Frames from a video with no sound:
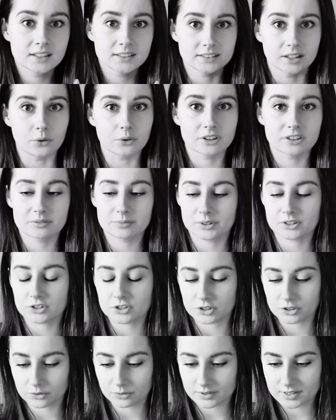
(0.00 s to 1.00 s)
Now give me
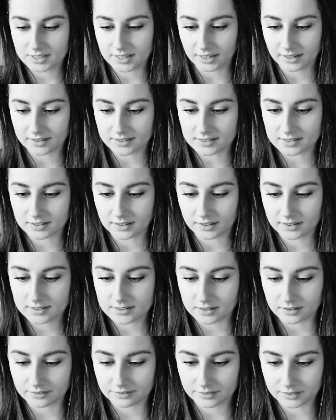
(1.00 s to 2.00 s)
2 seconds,
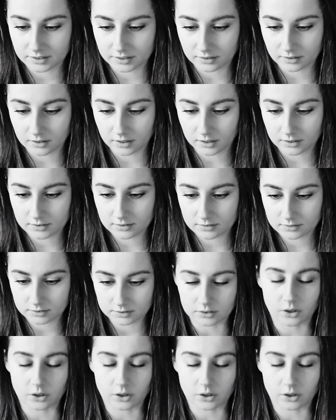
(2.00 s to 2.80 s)
guys. I think I got...